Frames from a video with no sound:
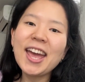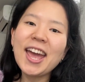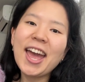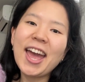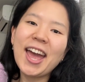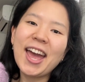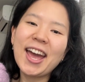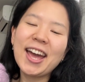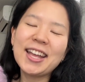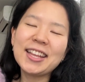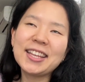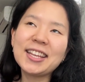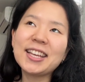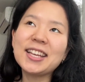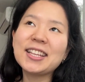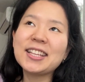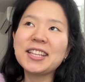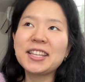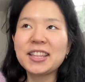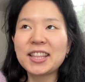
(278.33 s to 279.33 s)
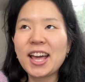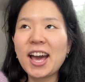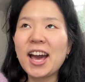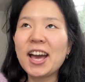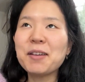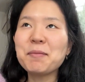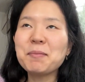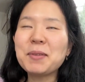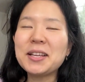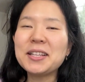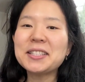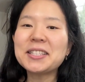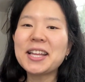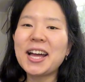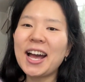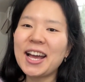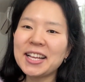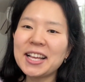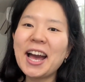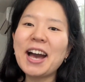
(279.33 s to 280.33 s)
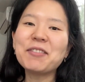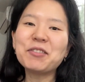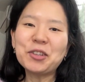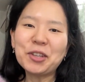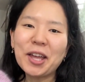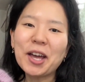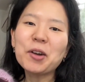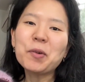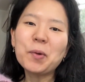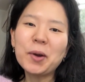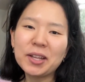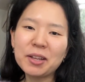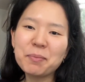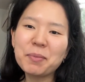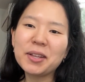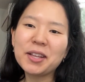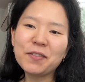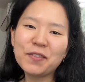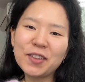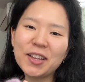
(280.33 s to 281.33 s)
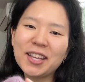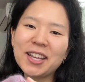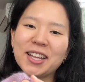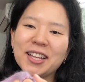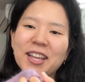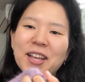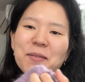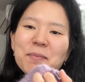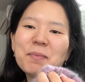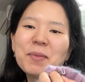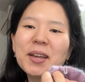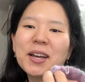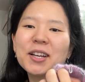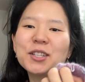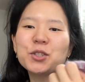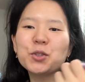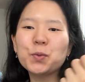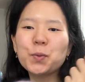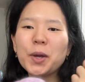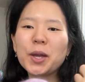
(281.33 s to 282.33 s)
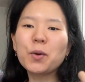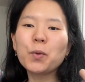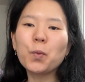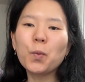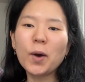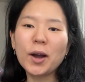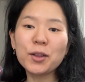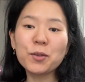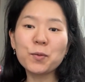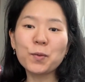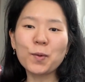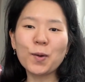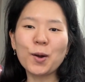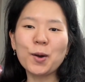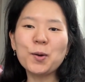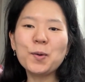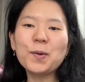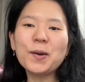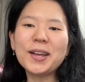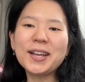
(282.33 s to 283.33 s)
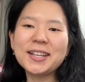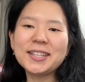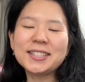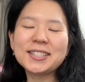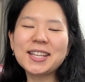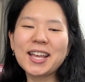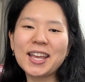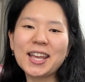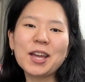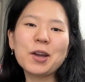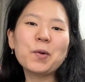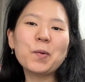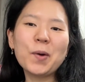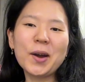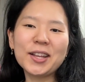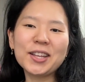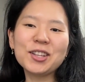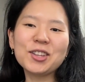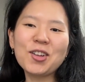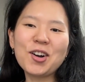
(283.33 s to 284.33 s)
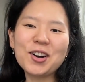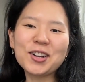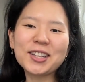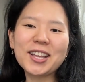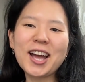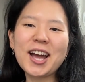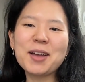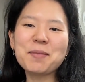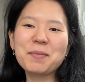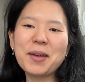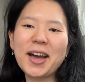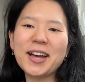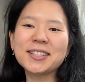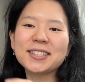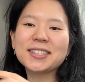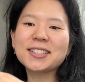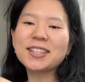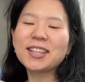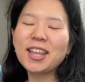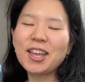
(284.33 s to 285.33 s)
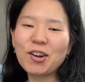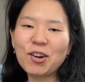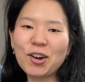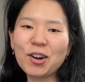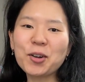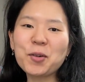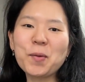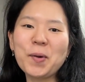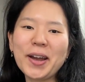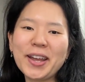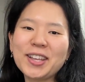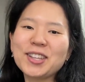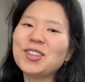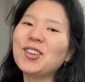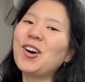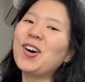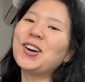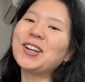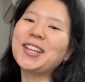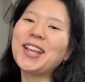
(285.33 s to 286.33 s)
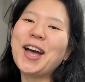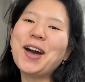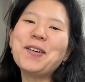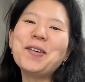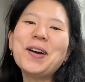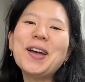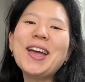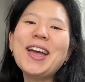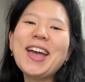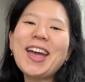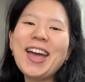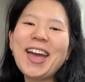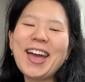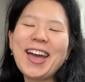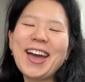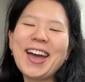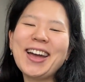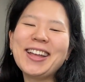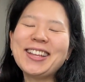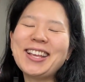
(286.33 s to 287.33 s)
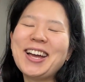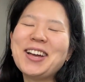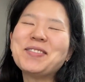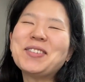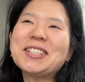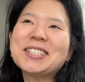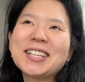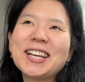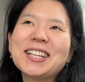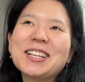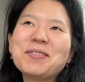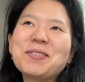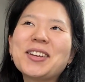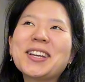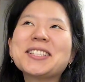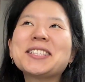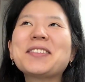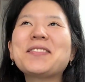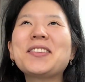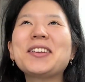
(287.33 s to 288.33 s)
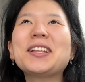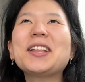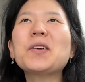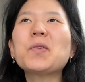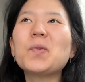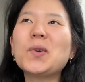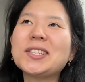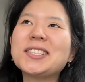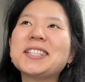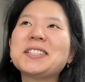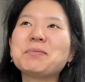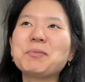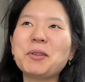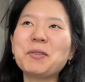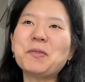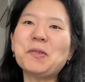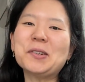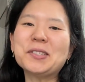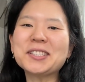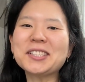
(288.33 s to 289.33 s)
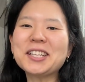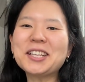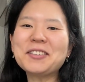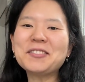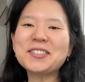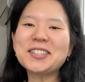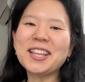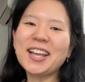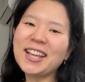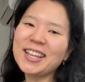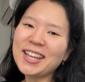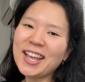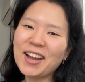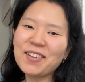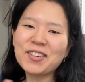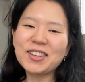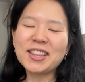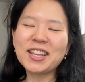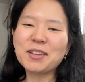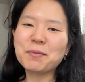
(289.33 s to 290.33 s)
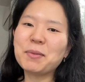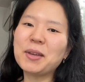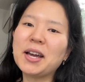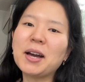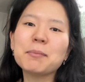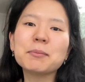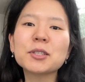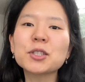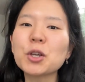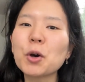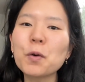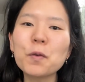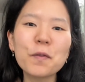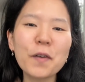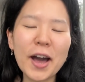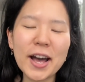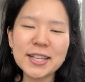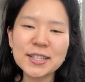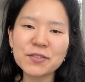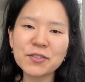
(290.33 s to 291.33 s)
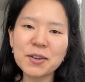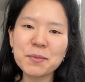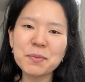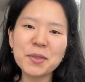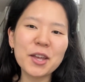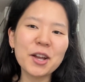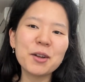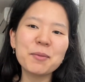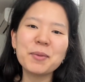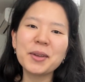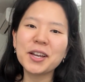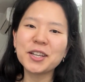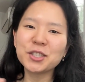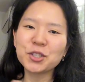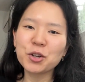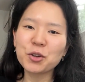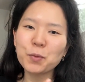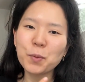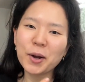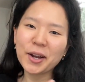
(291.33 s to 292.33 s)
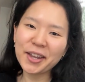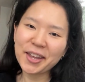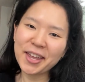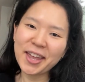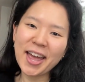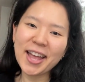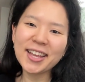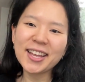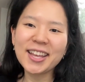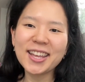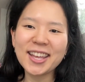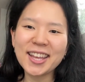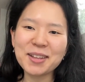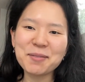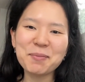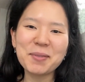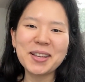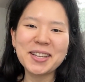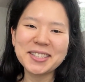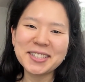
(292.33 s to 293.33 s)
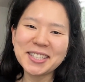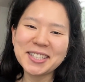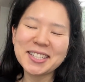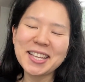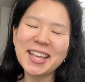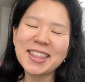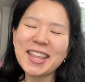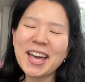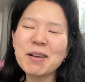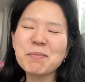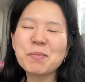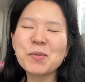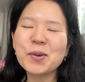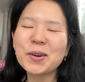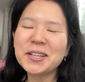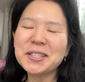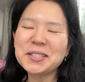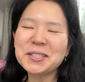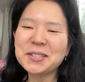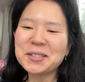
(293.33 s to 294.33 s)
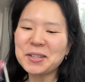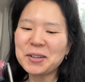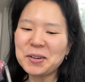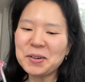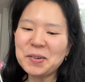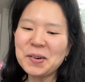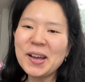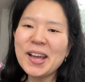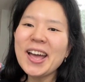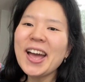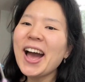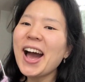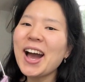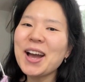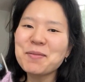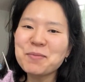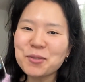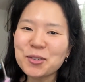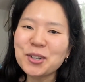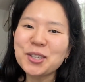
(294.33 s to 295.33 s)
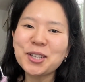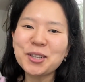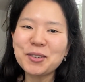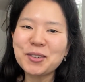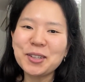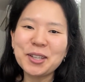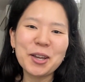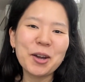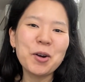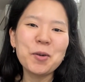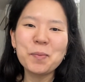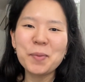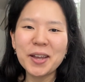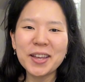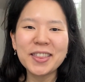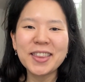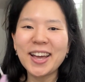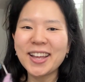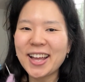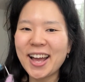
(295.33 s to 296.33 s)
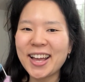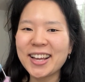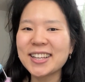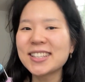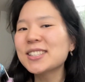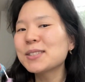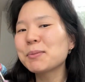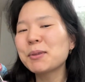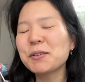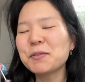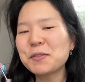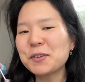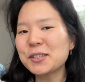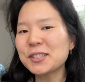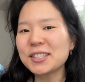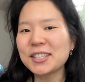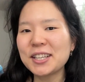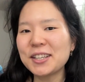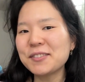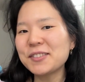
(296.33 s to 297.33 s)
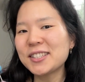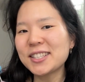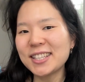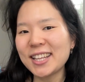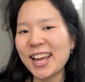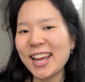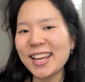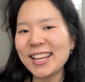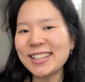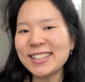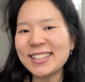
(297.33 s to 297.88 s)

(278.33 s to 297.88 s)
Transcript: and that means that I have to get quite a bit of knitting done because doing one row is taking quite a long time as they are quite long now. And I'm excited because I feel like once I split for sleeves, then everything becomes so fast from there because you're working at it in pieces at that point. So I'm really hoping that I can split for sleeves today.